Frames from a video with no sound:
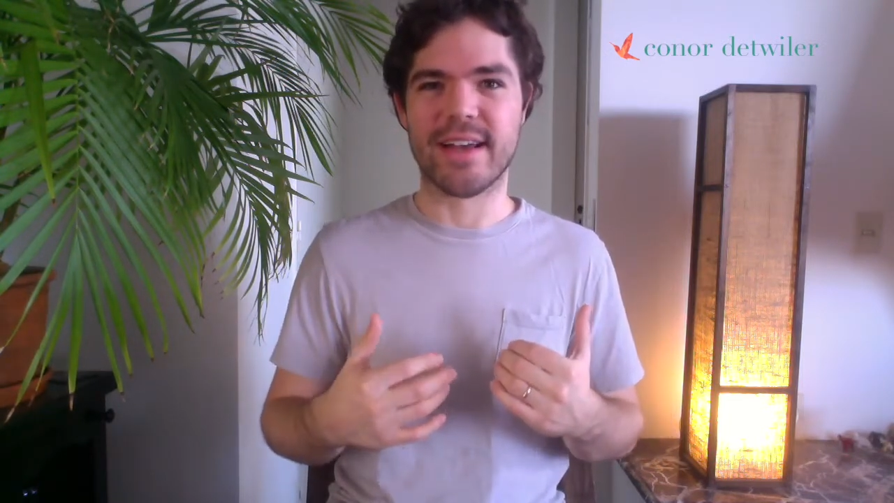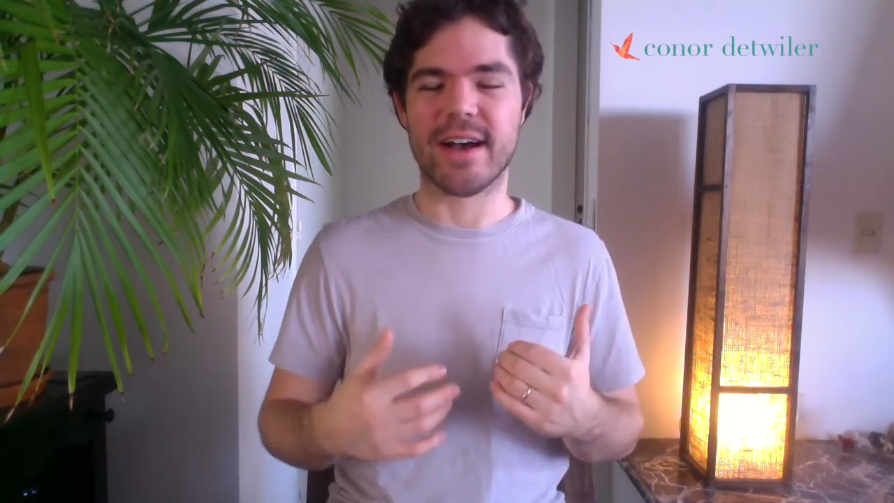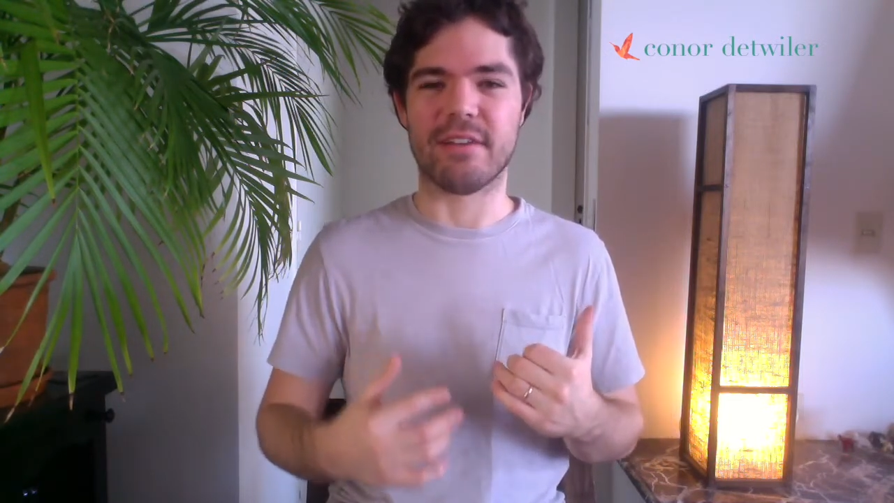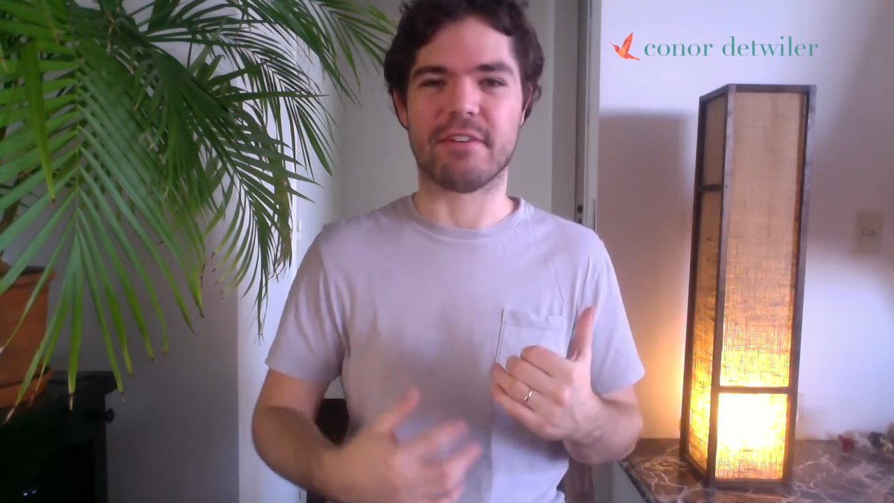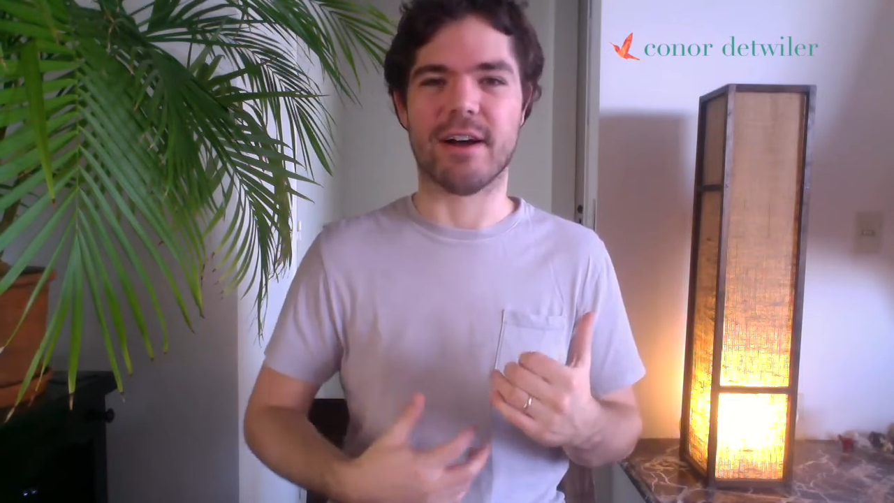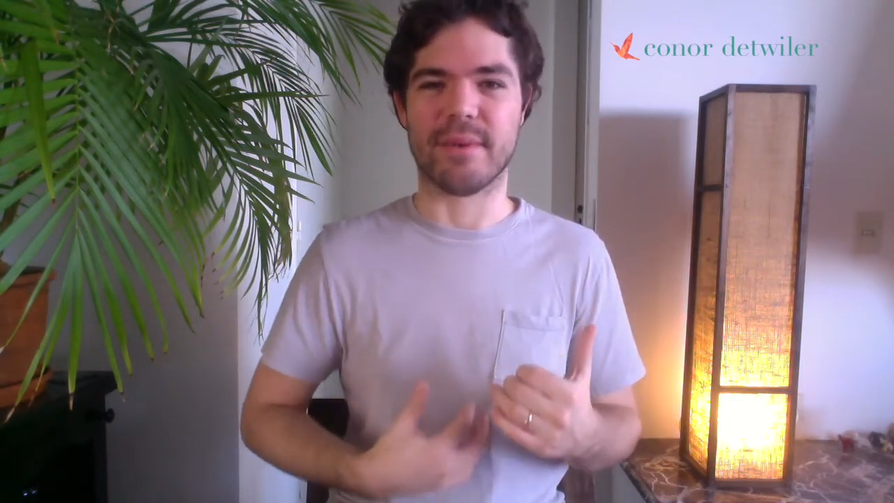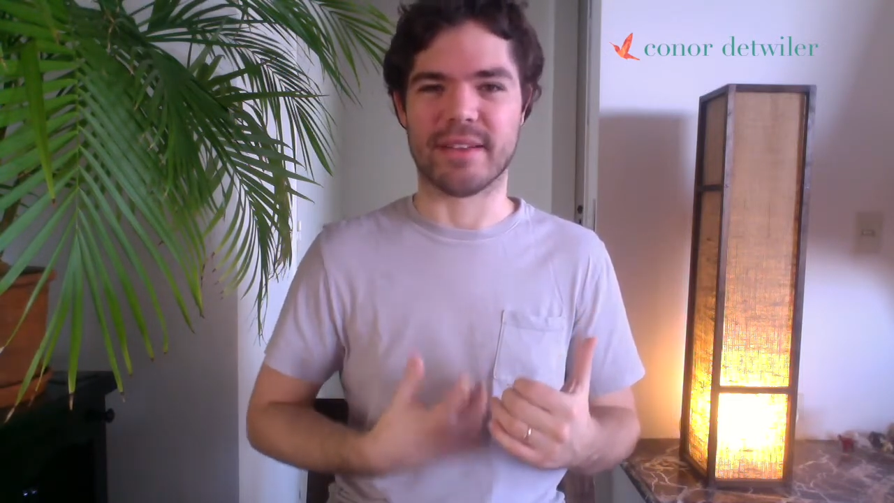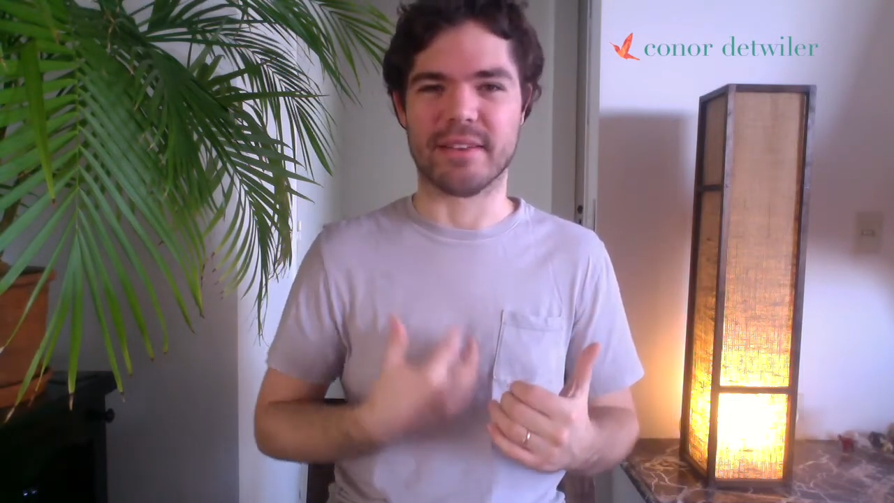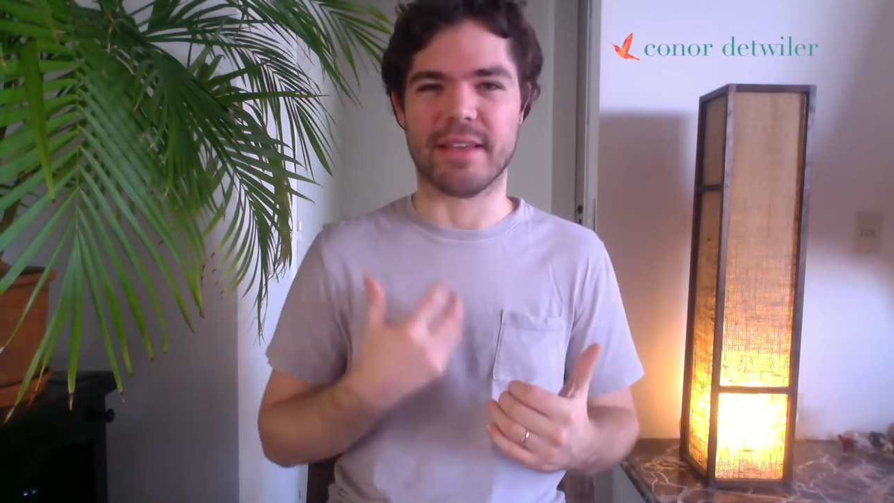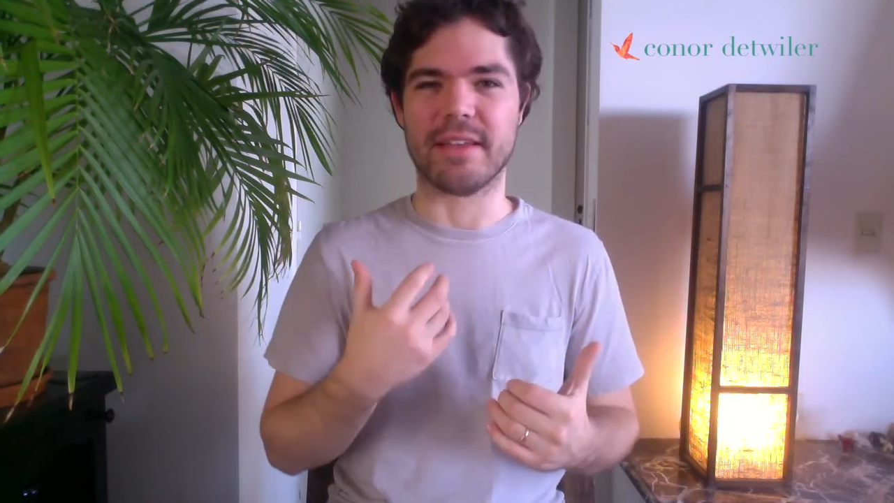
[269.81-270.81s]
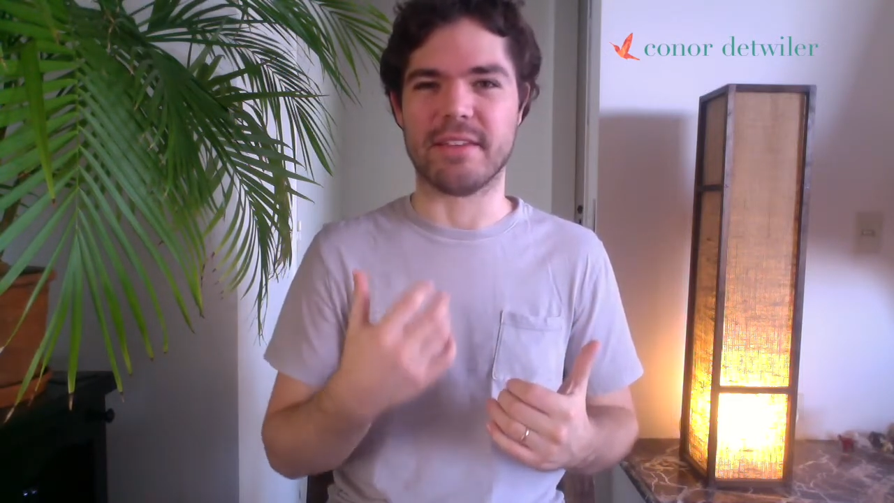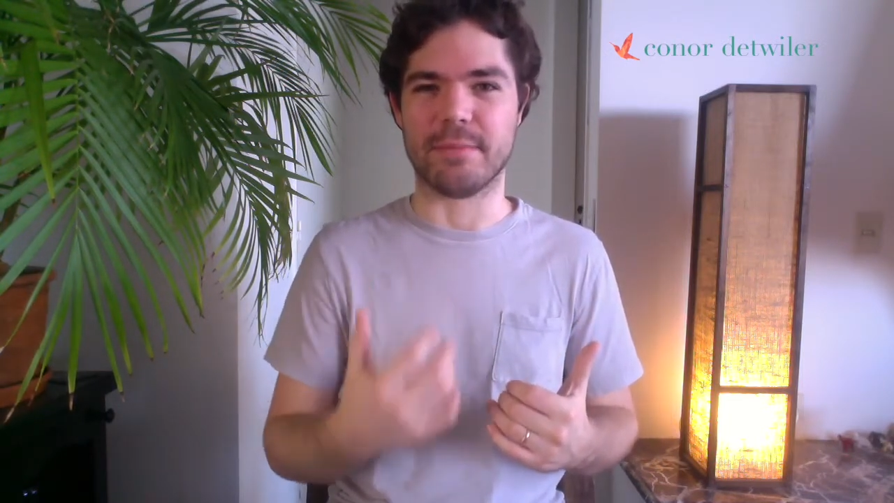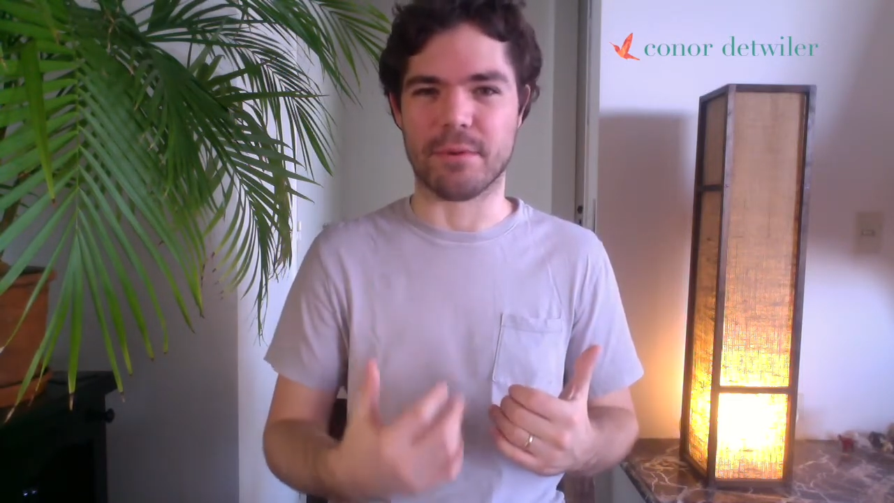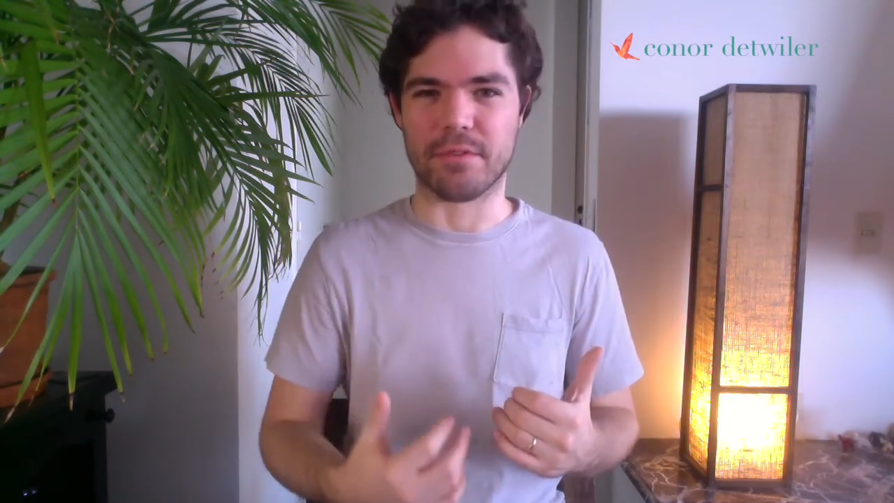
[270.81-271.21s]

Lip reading: of coming to that deeper